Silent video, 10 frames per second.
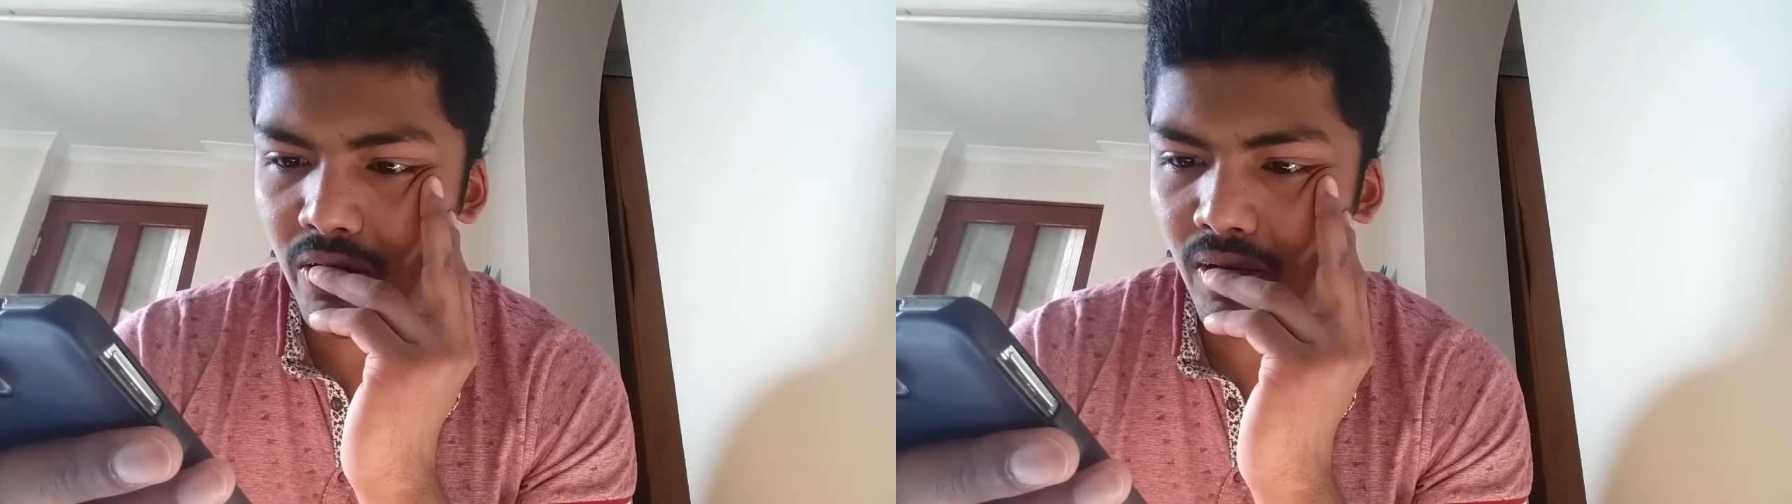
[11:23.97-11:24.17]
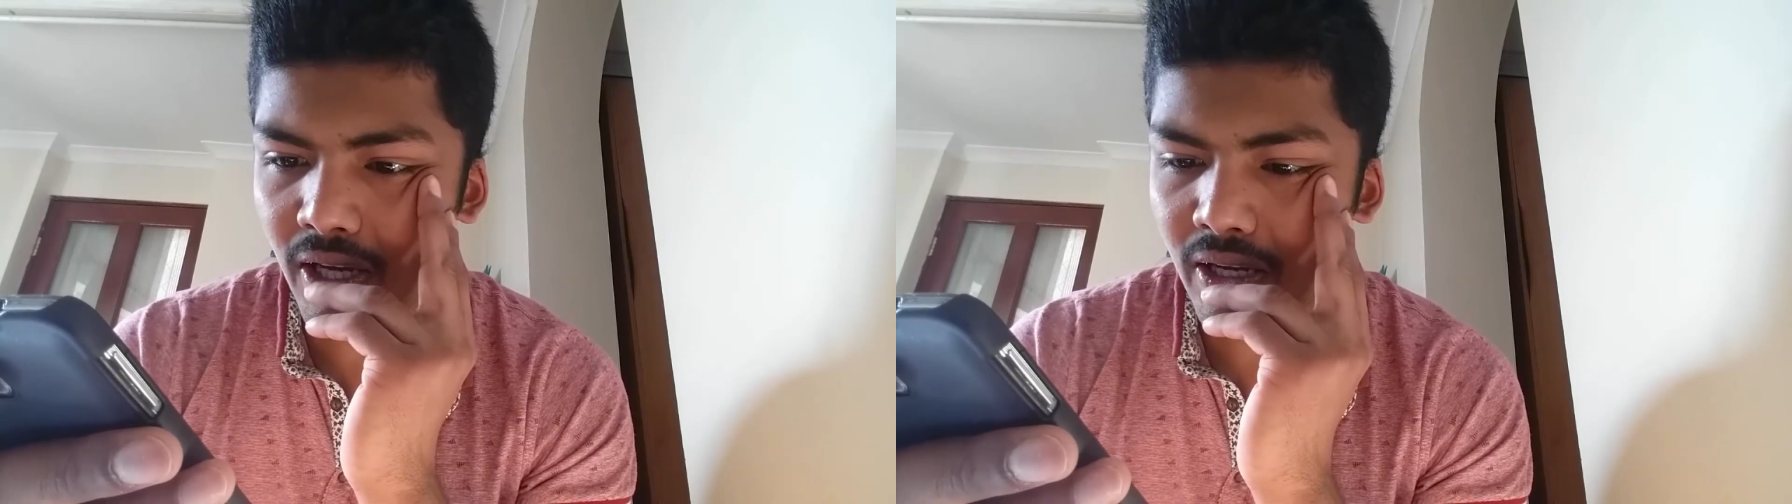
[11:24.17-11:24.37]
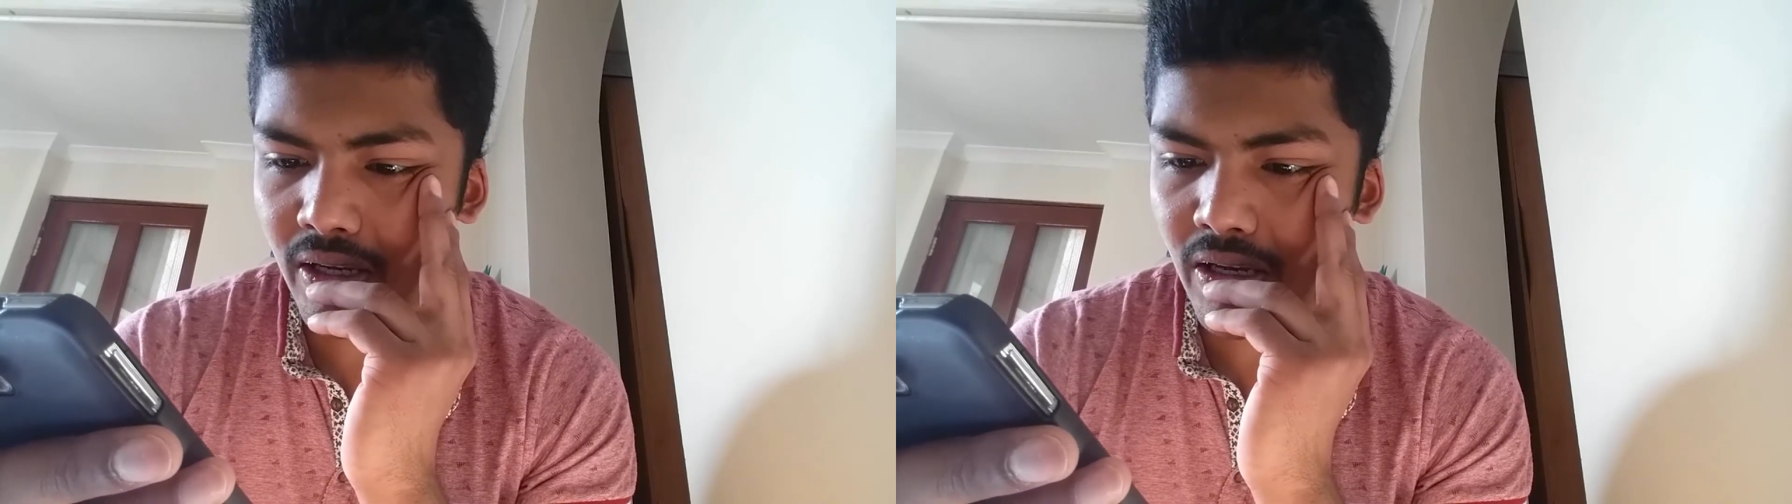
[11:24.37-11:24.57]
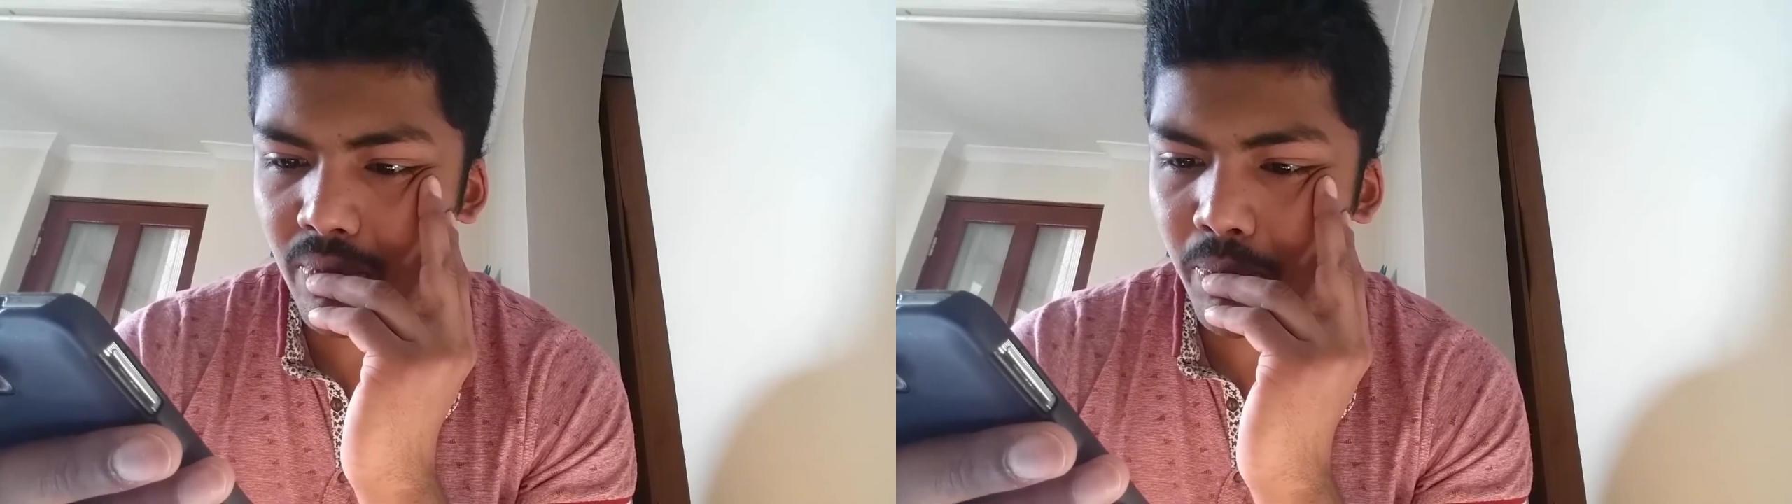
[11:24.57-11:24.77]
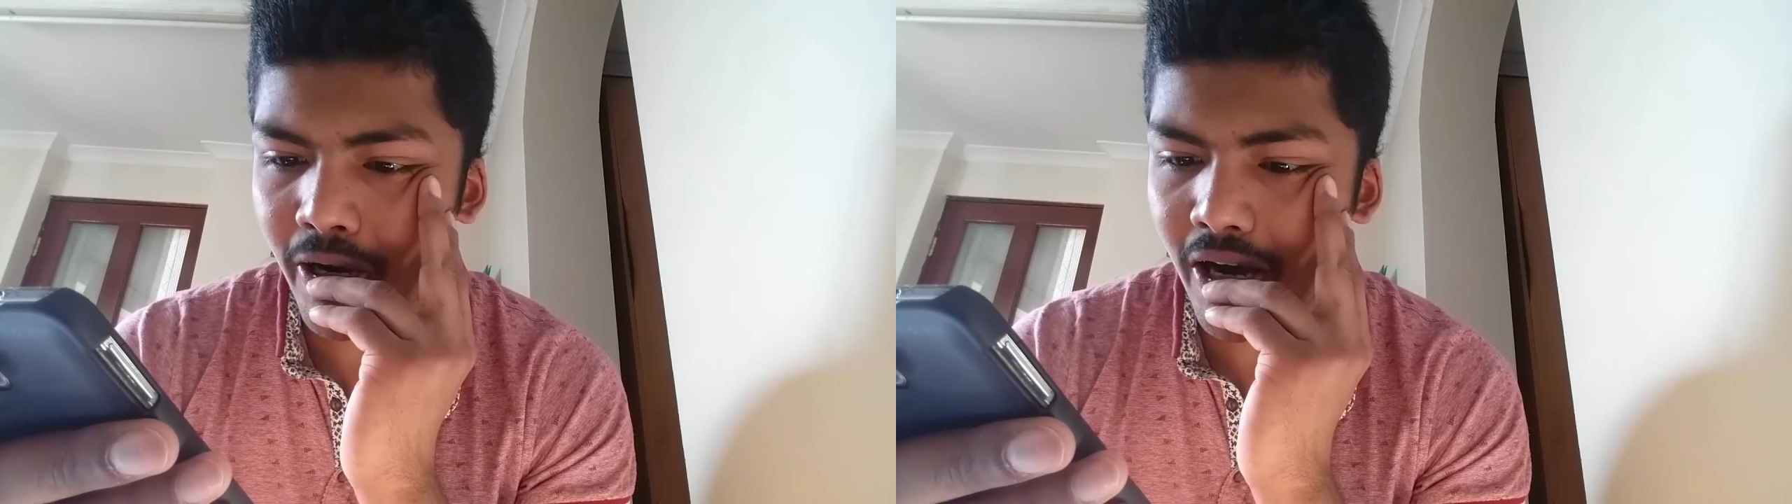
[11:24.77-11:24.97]
Are you
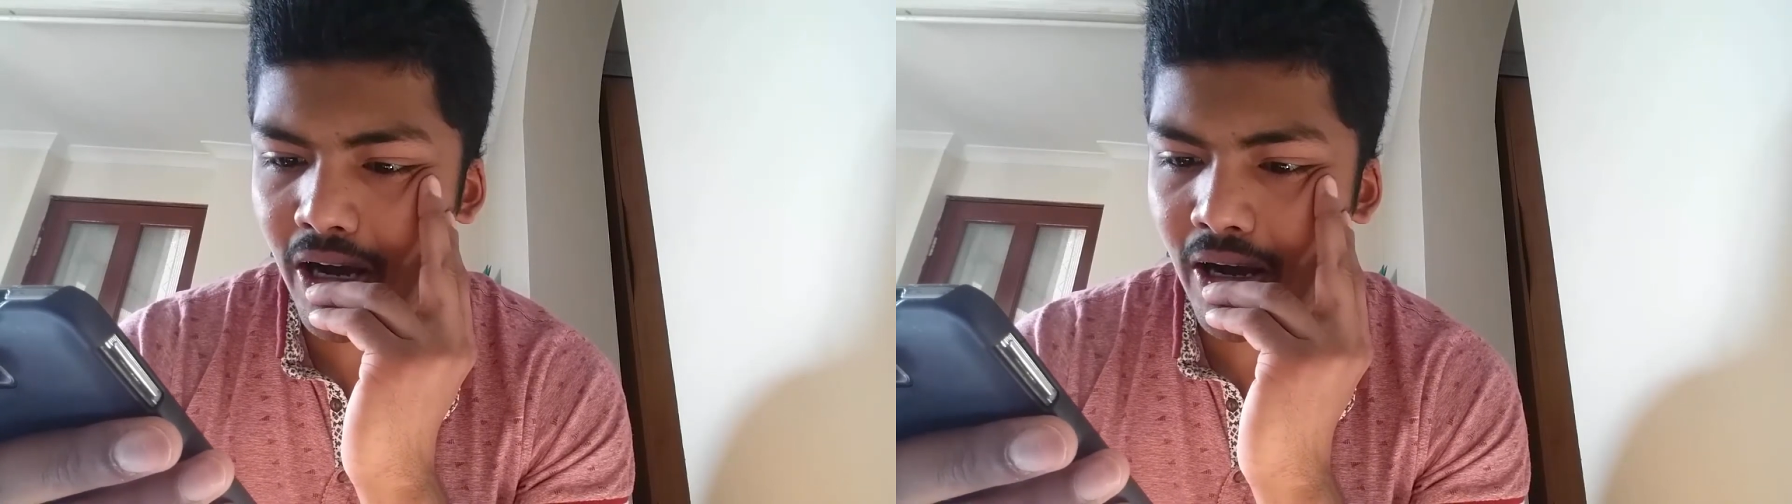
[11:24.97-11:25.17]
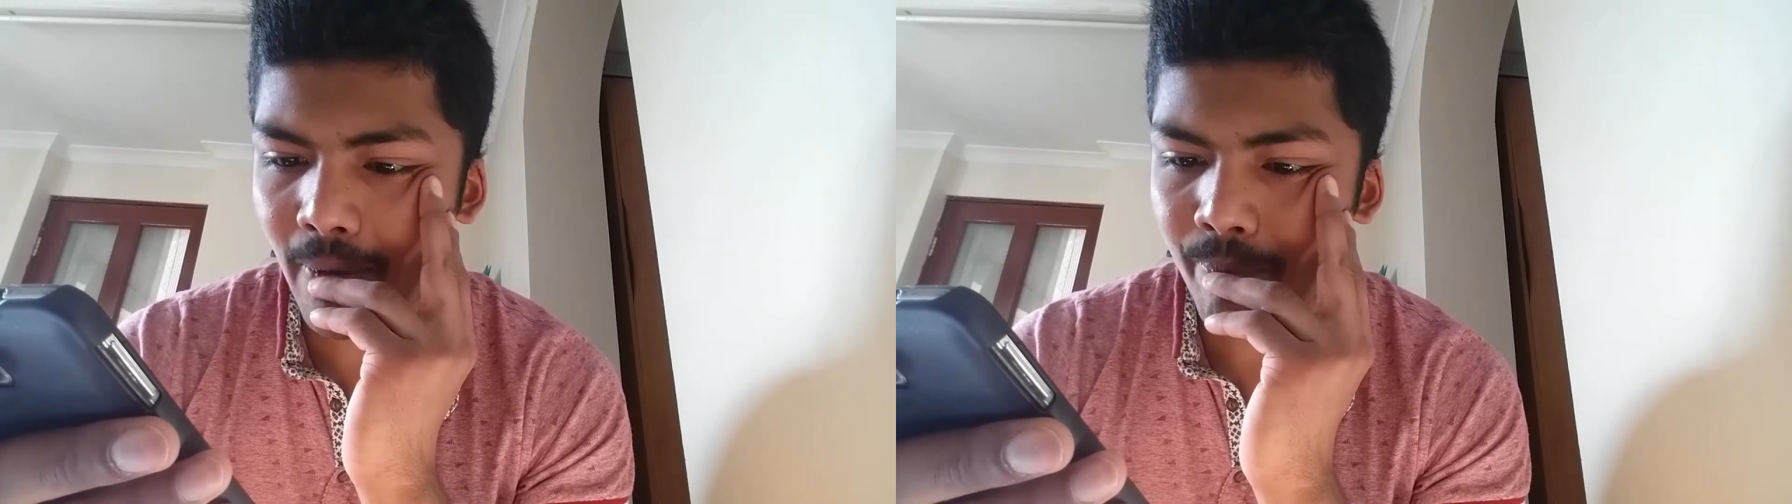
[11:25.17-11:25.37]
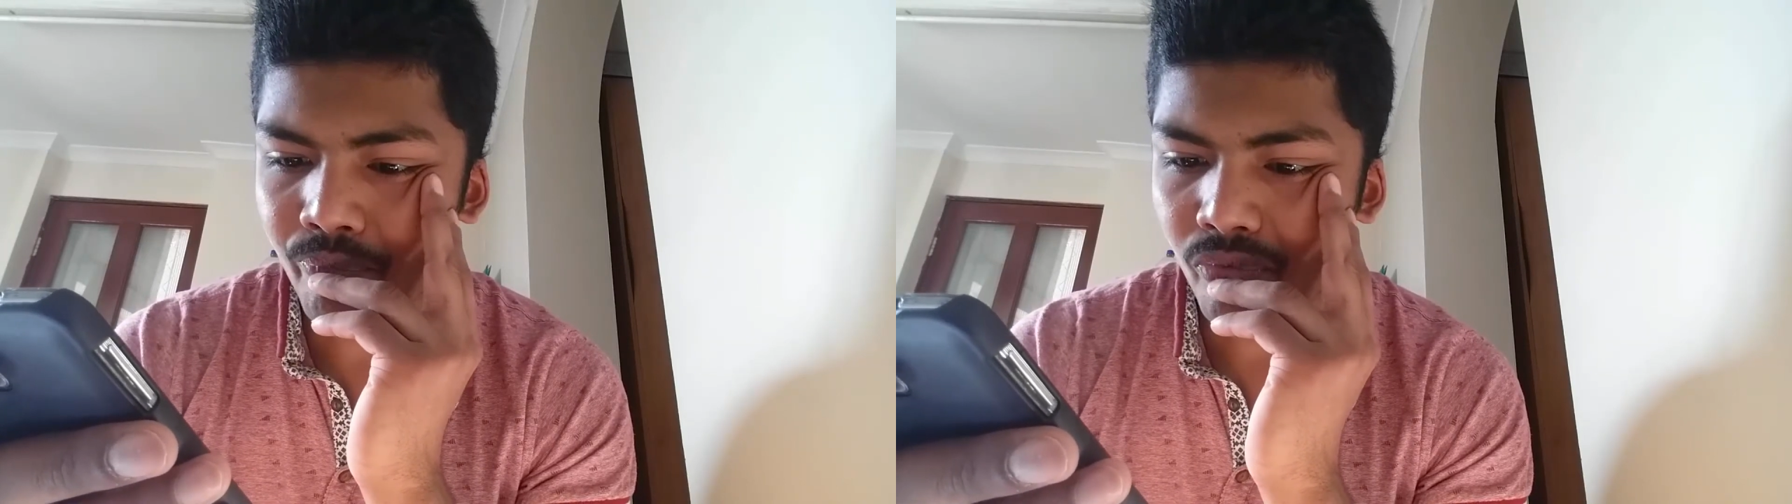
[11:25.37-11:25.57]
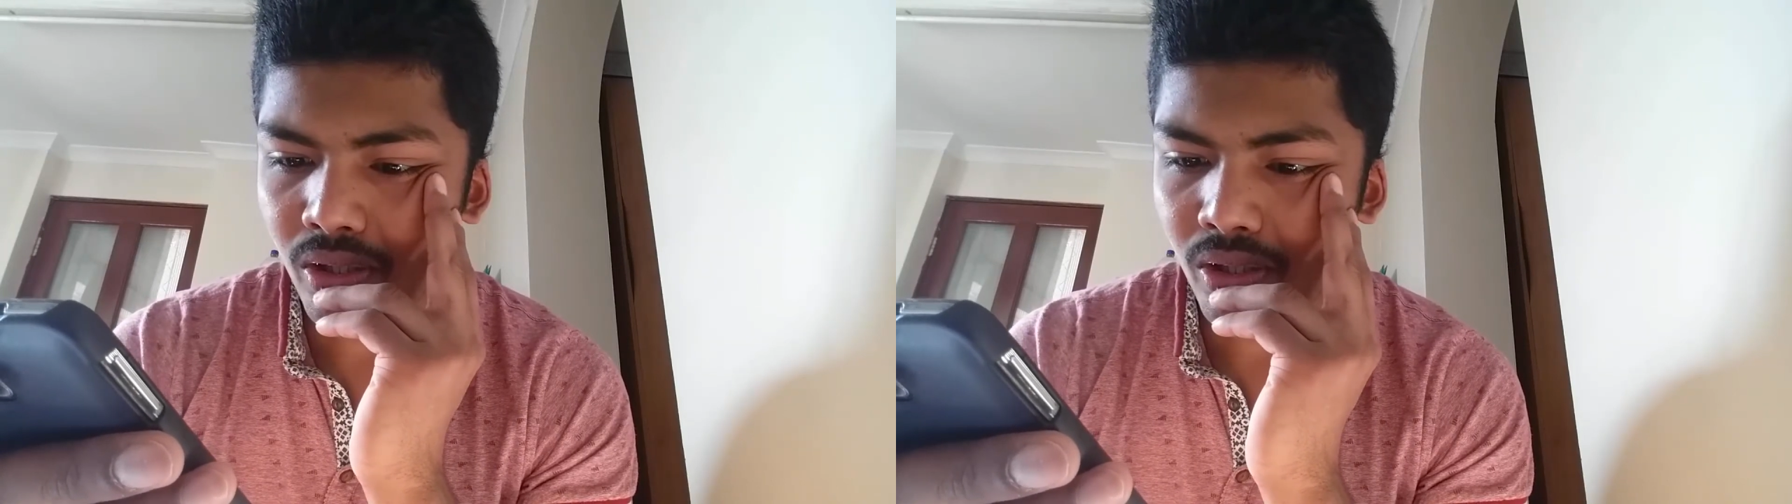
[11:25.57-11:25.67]
here yet? Bah.